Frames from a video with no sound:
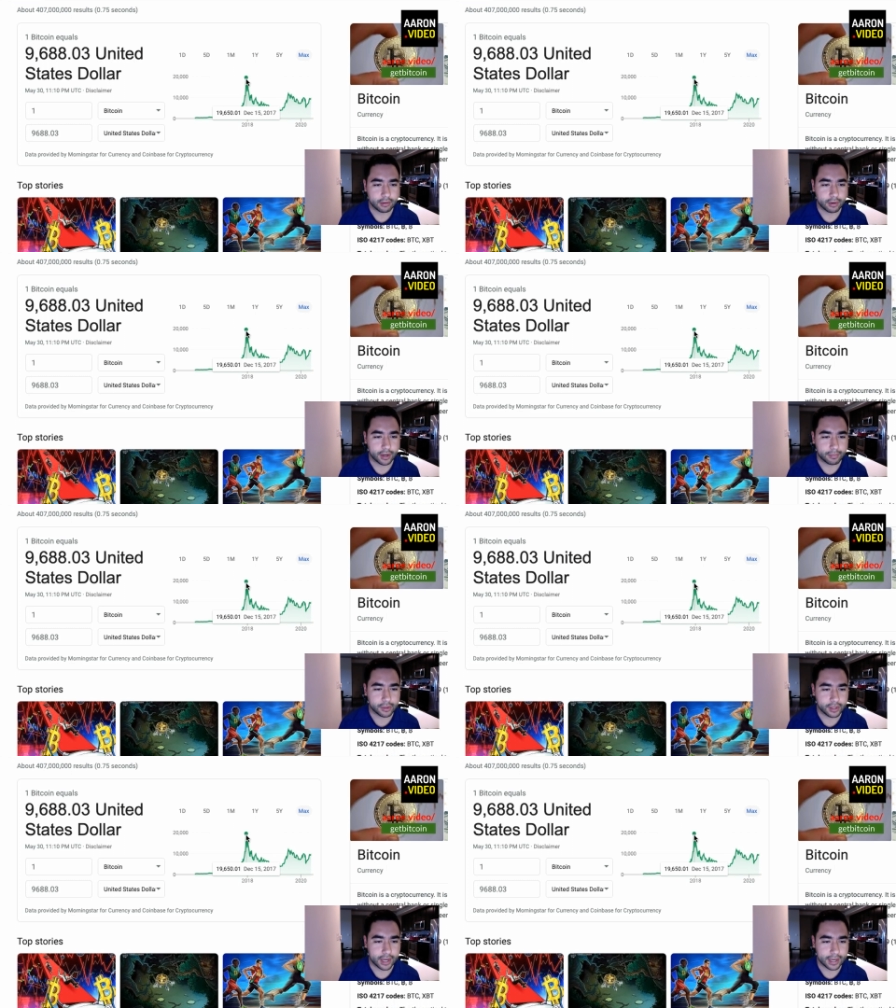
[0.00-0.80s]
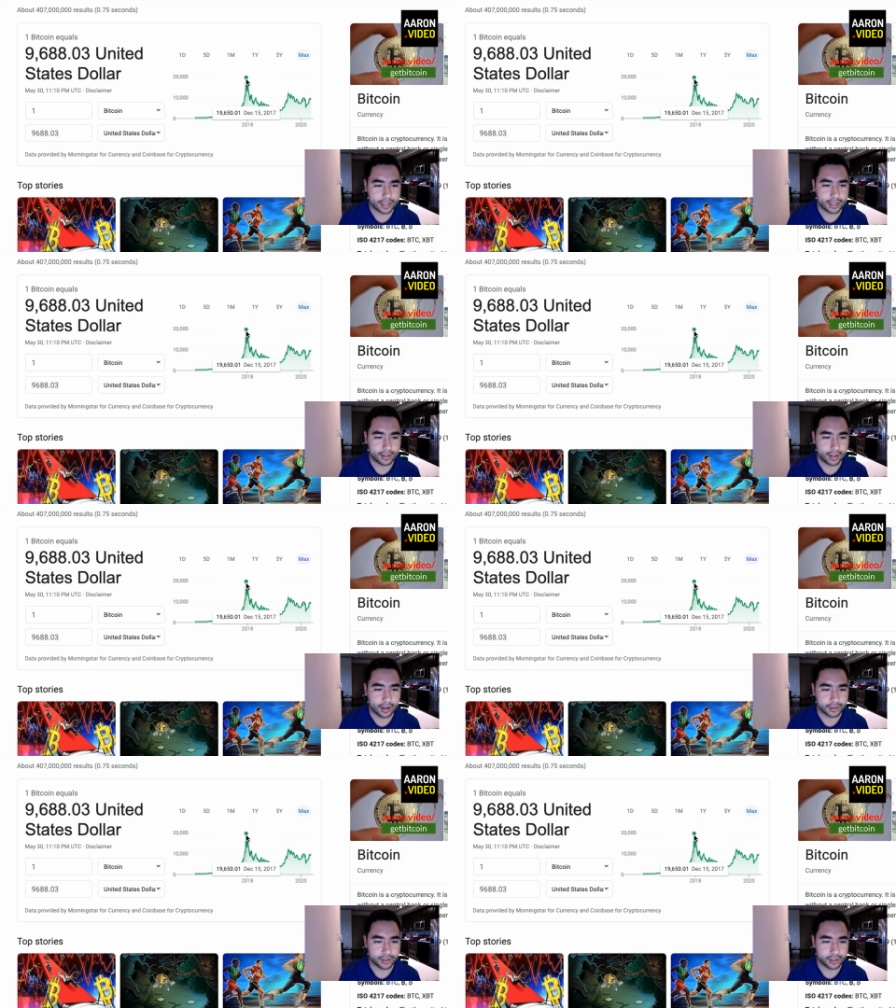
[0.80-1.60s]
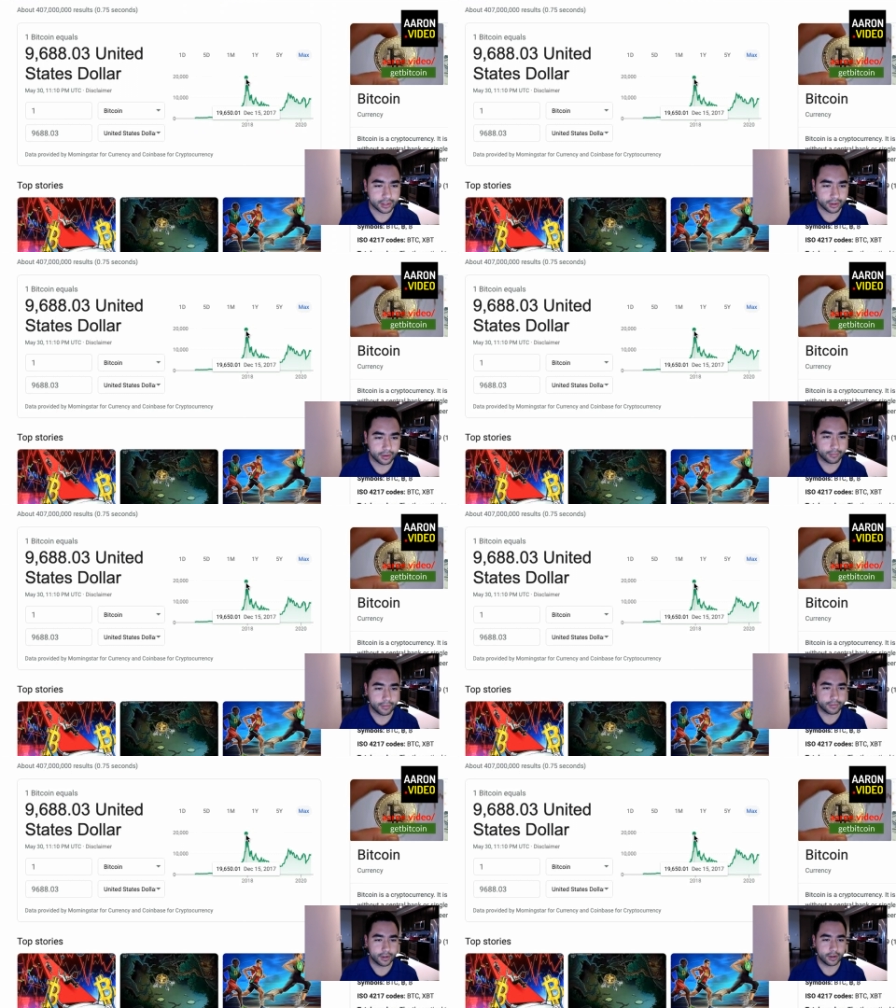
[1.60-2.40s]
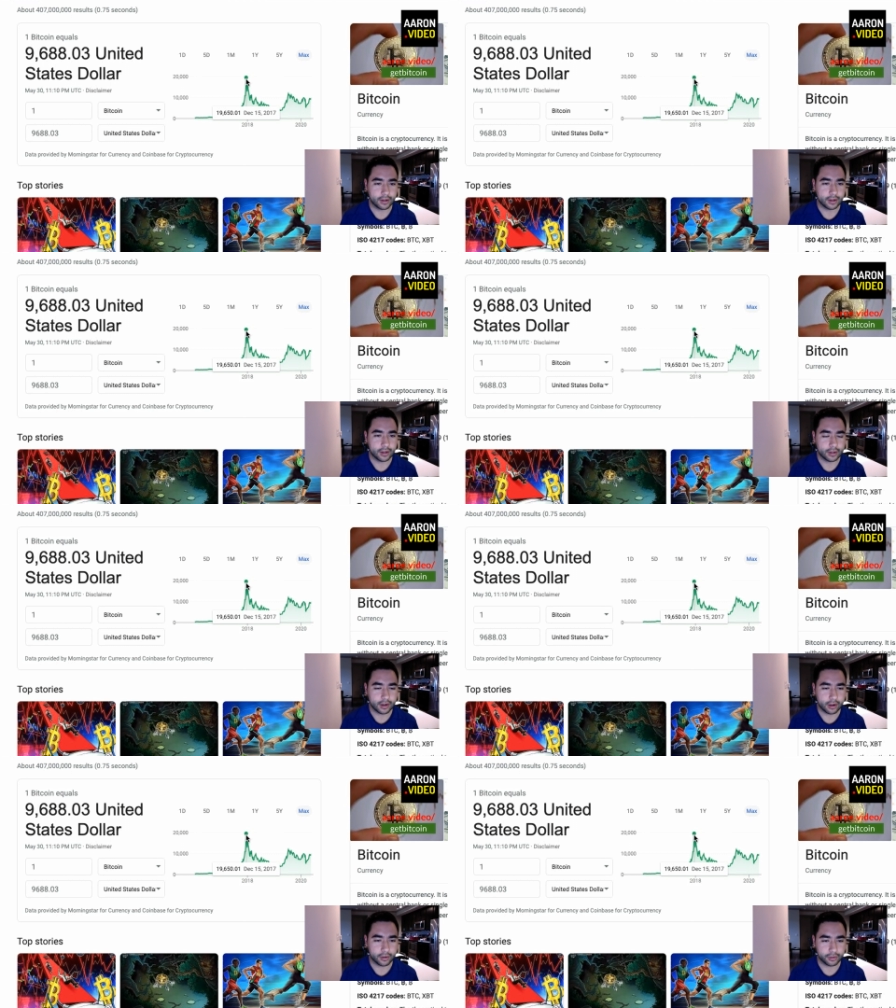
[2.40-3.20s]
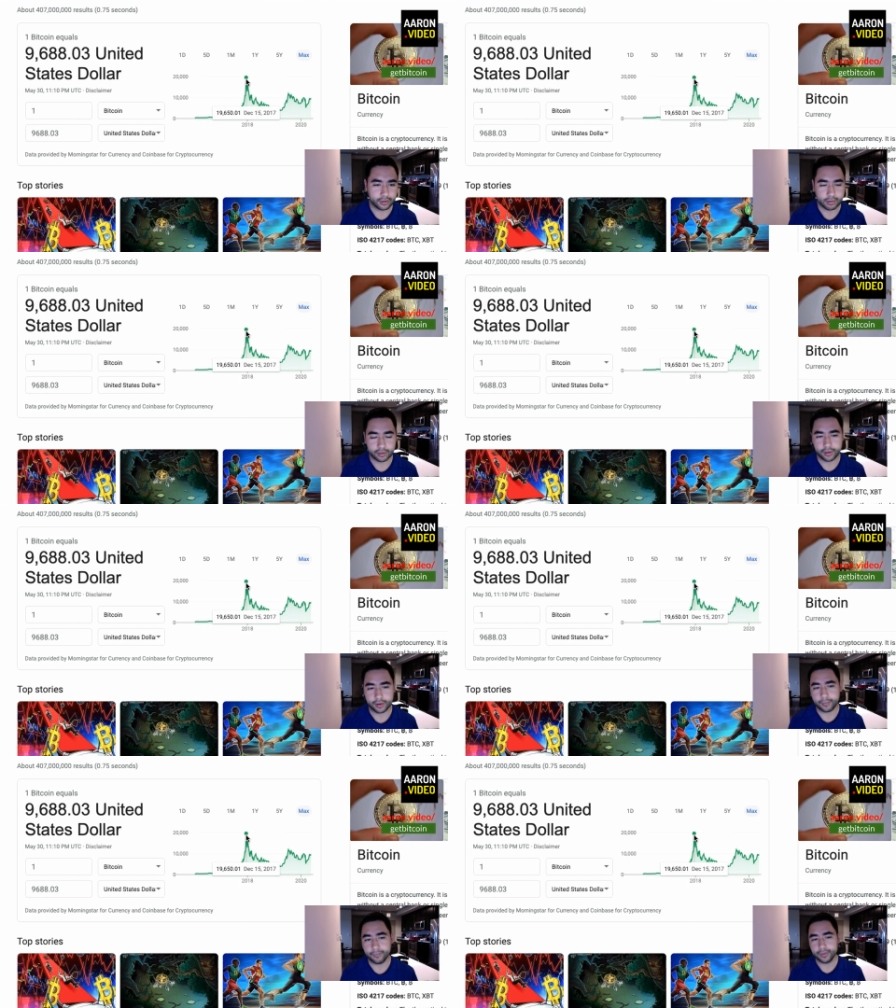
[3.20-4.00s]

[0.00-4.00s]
it went up to $19,650.01.